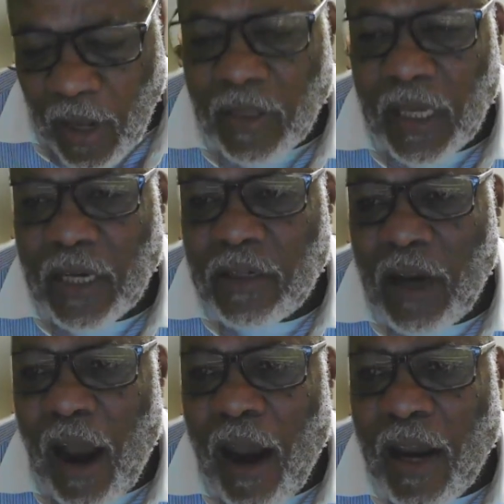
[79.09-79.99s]
the
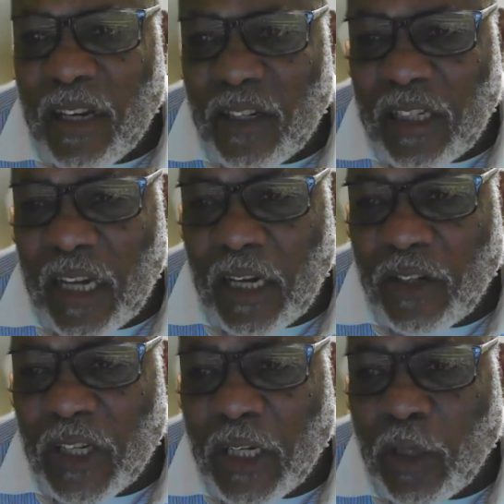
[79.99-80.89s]
entire consent
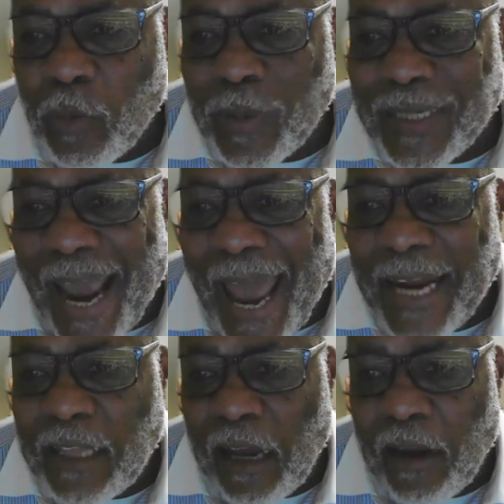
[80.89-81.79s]
agenda was
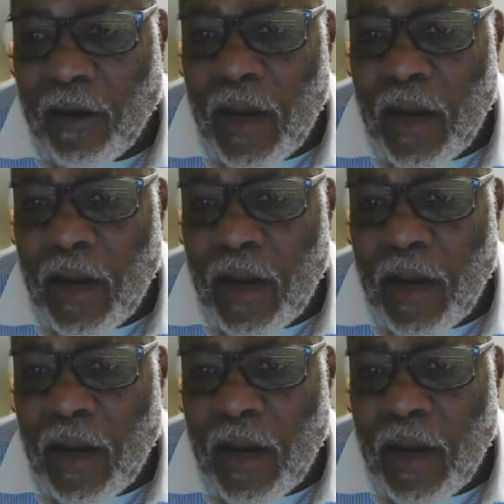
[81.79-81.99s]
added there.